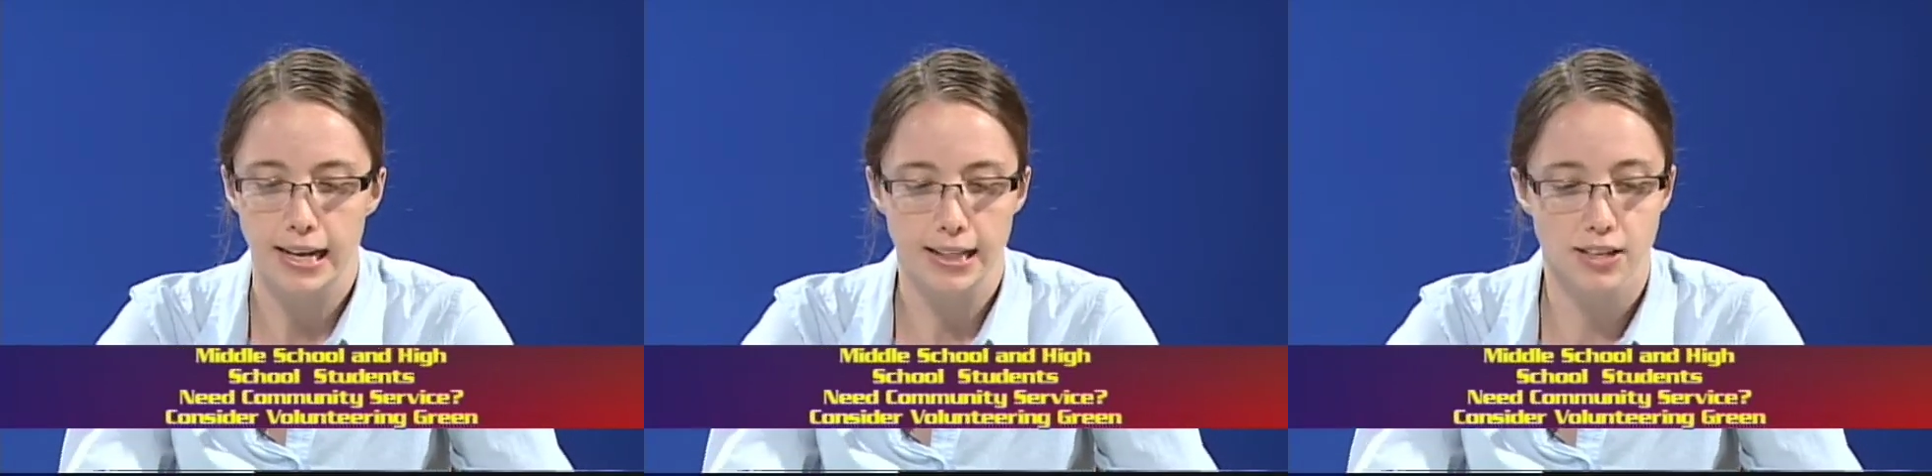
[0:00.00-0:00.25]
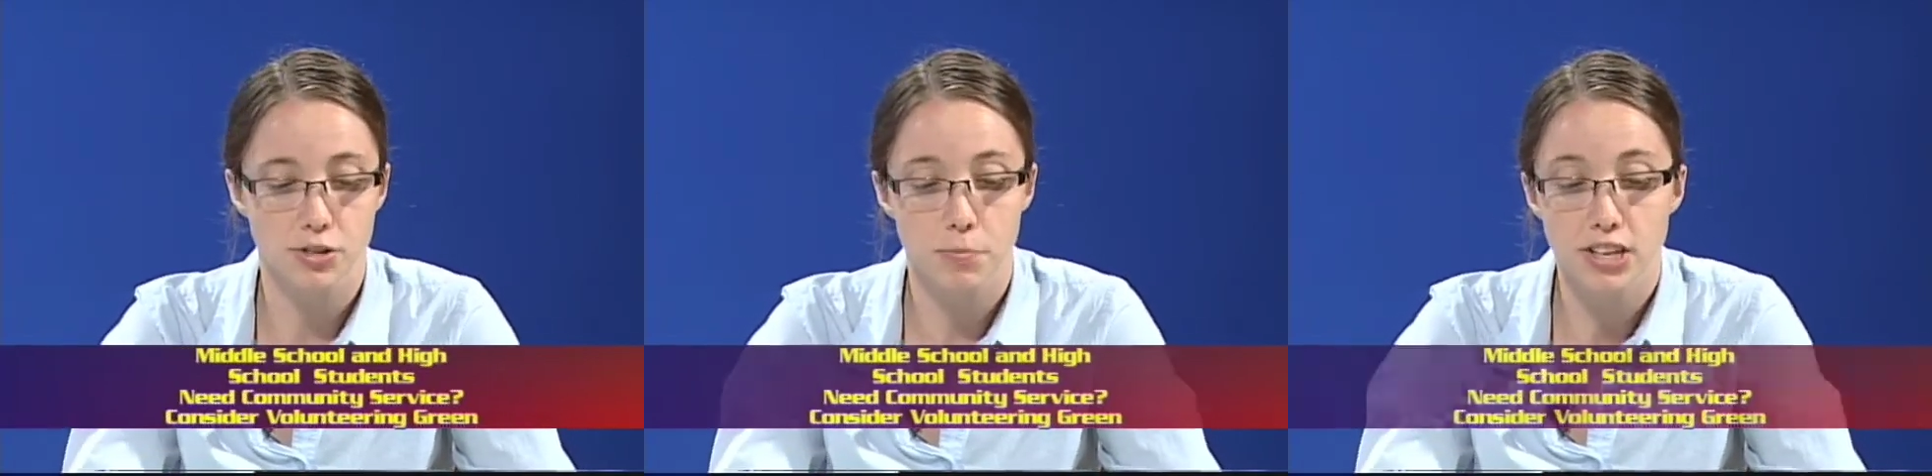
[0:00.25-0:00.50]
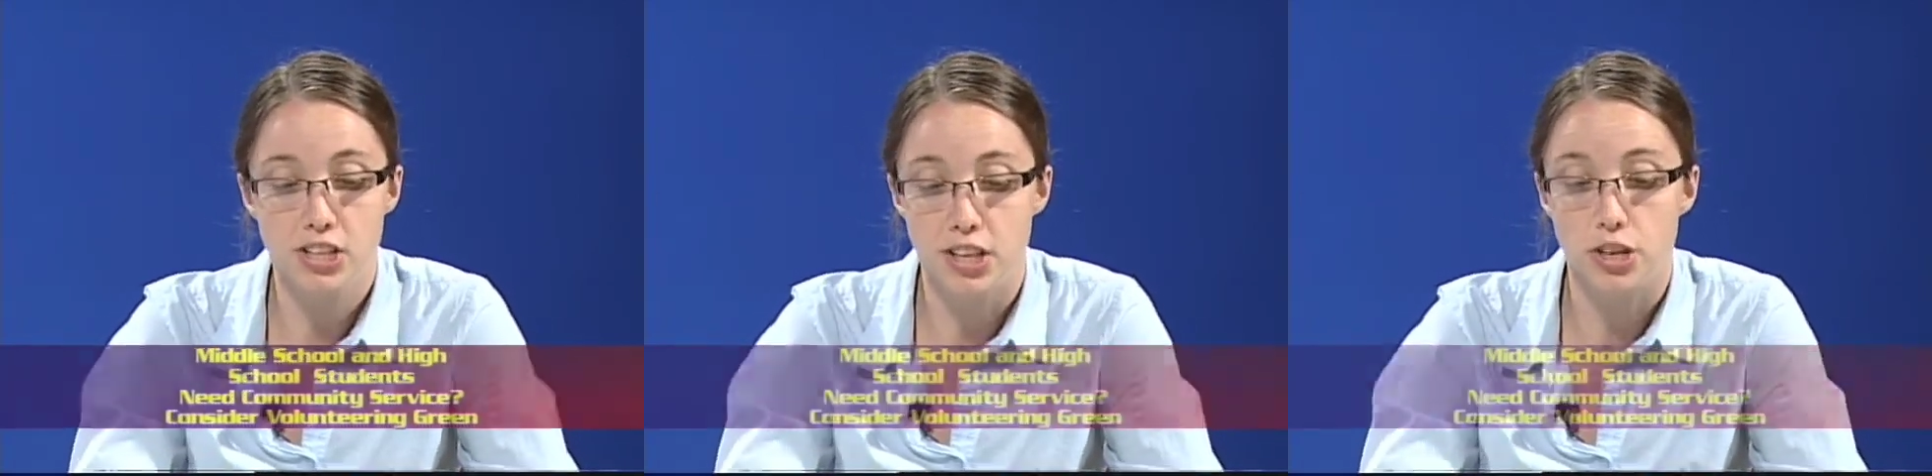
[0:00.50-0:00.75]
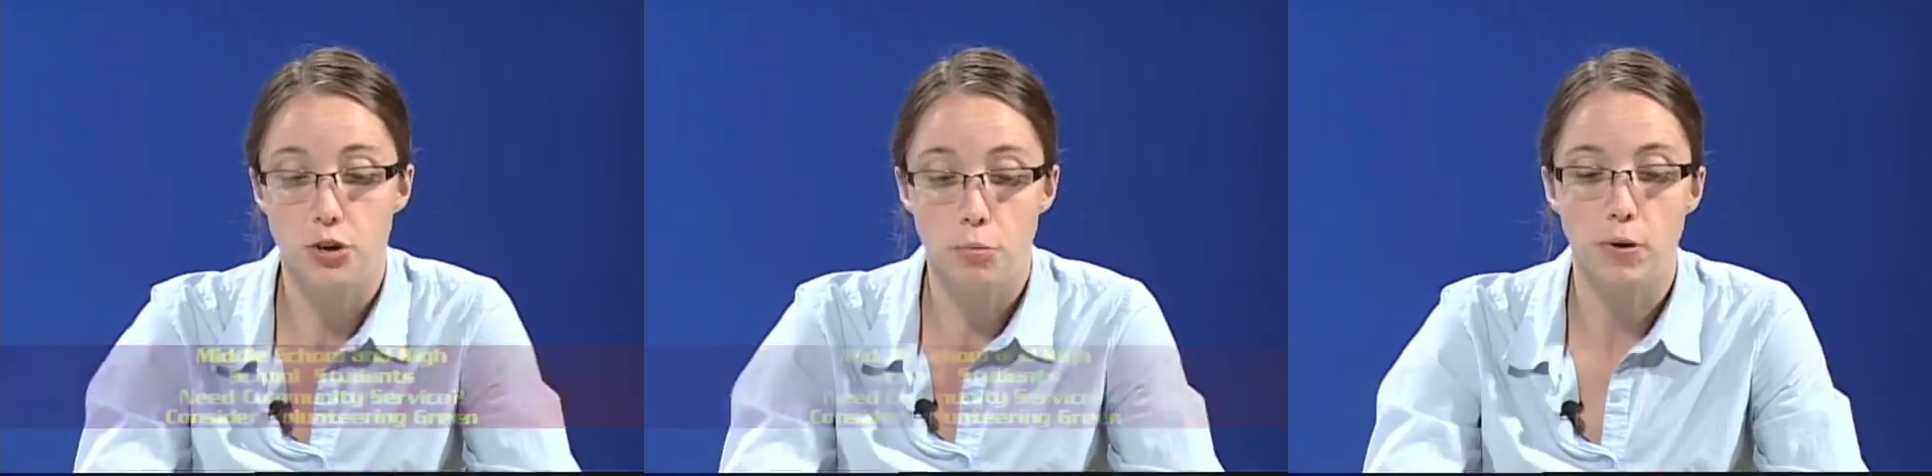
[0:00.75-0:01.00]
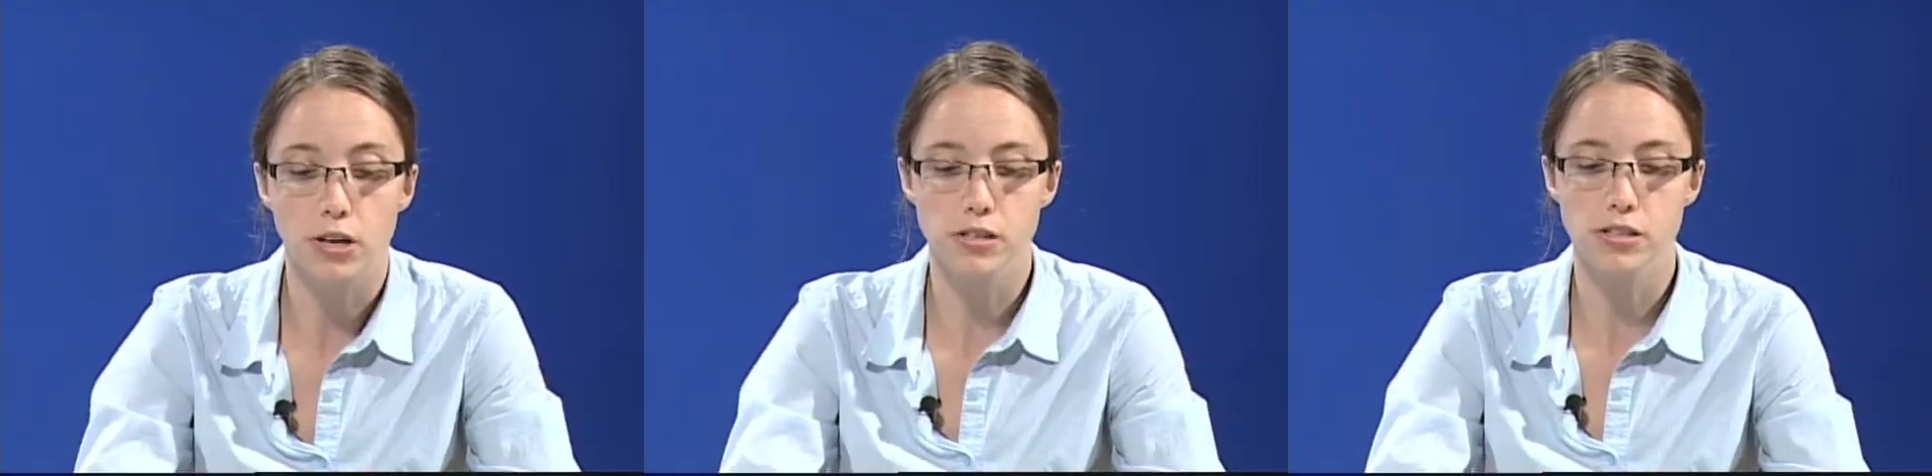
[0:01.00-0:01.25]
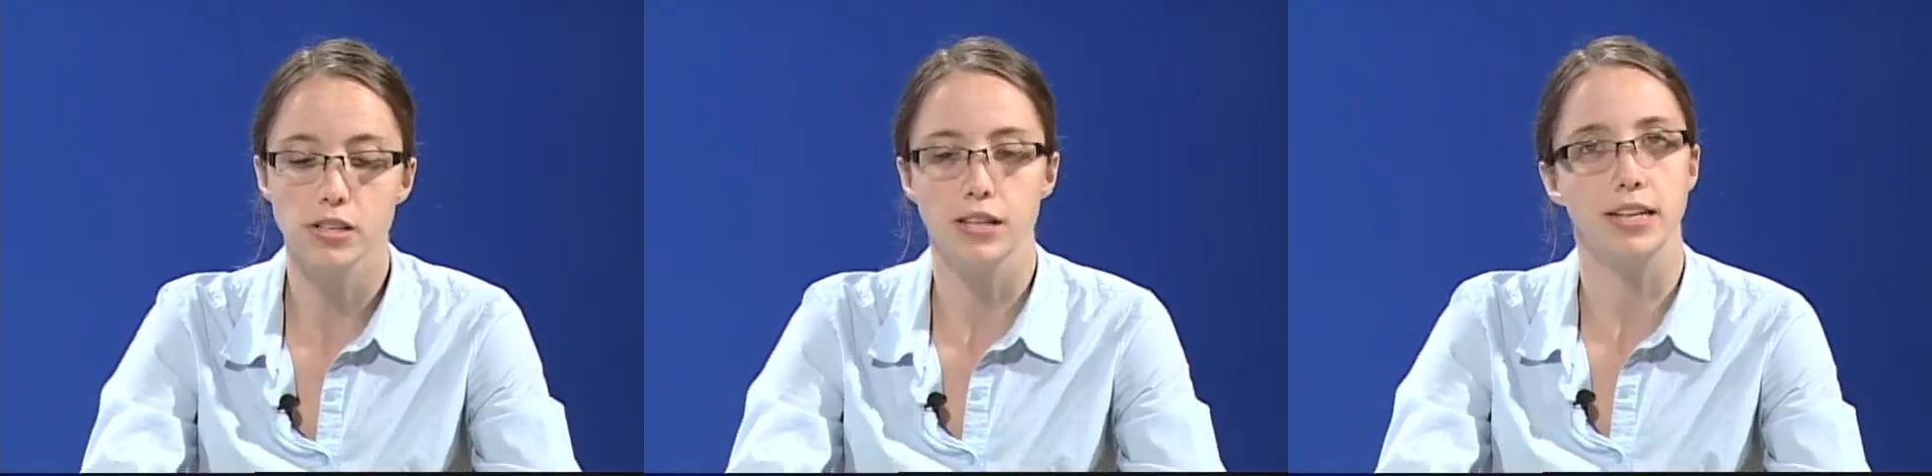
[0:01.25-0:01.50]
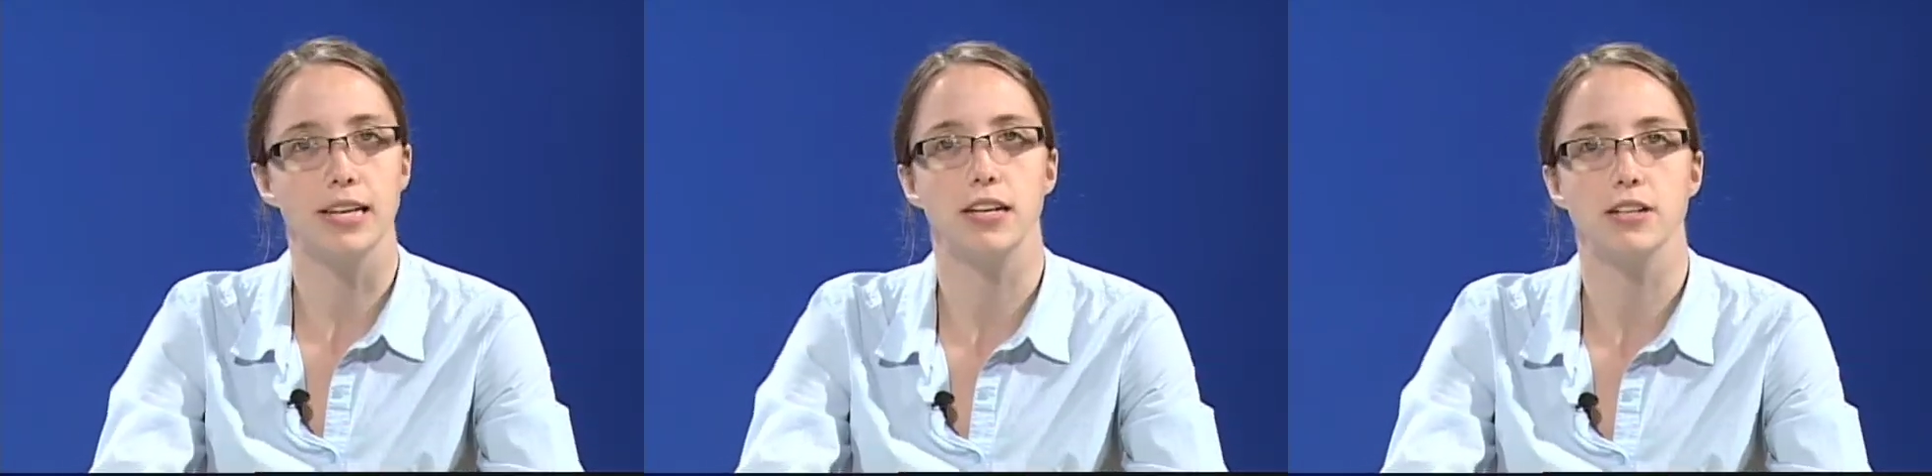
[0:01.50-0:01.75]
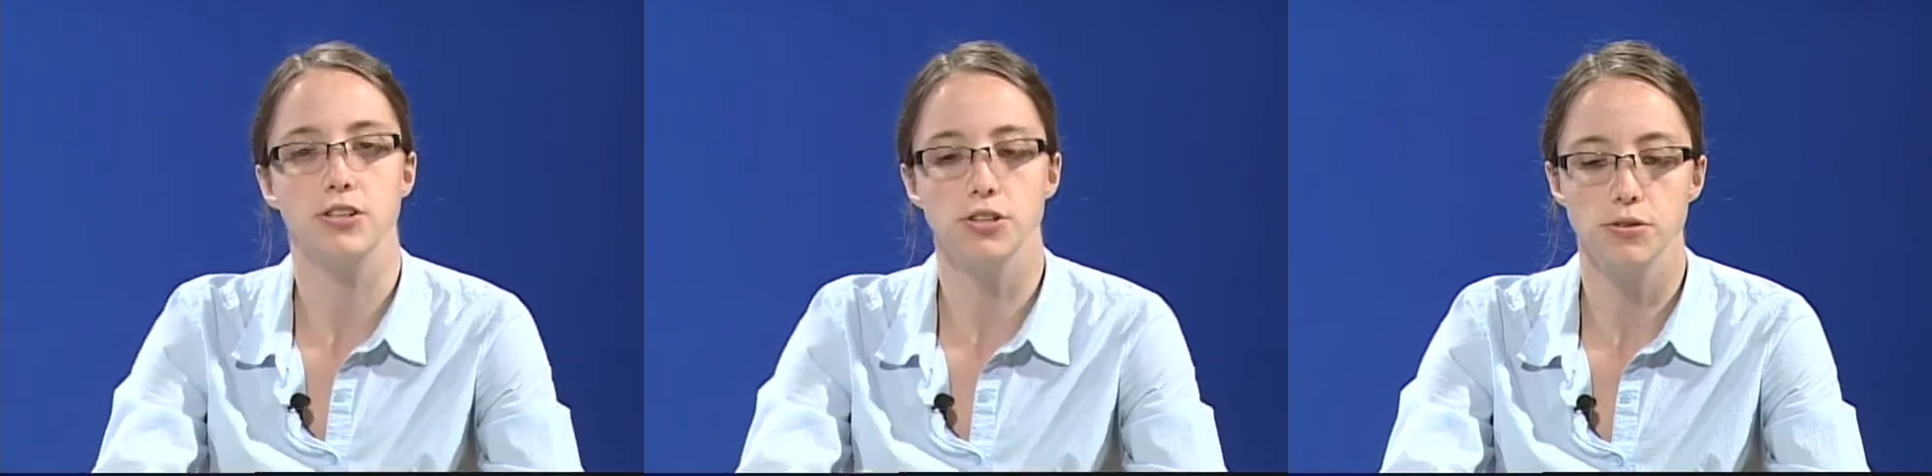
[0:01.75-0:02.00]
There's much that you personally
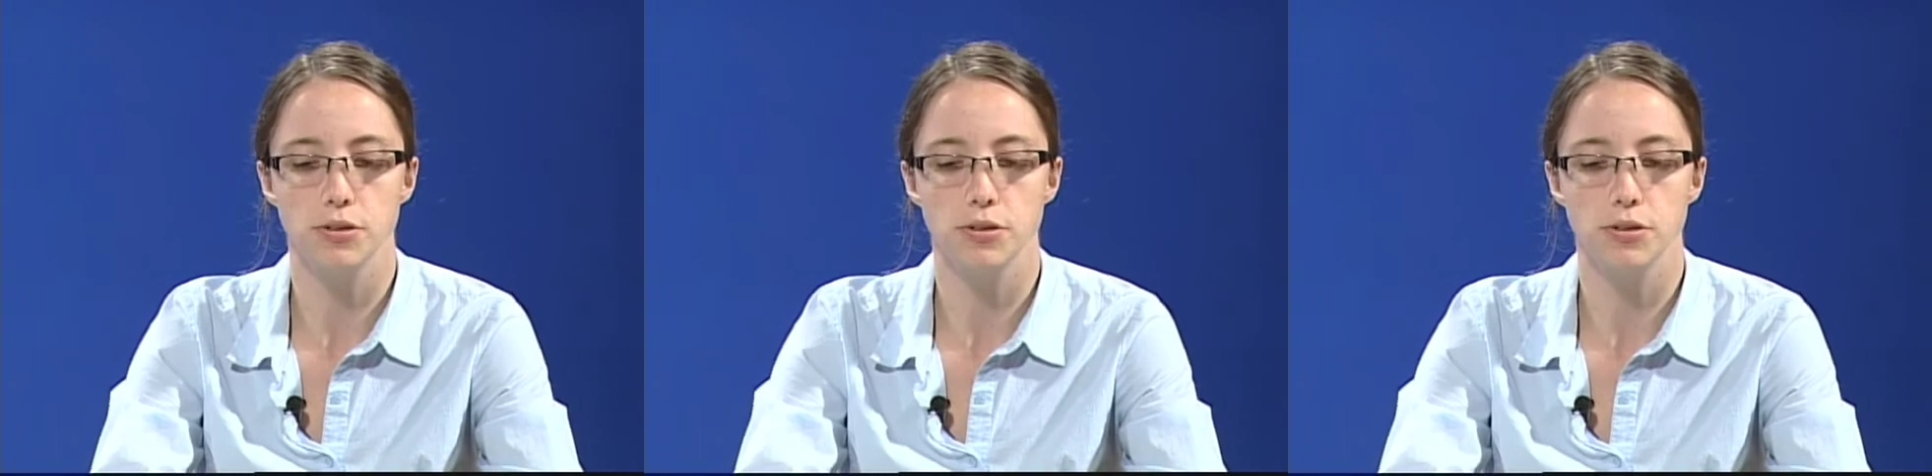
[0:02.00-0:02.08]
can do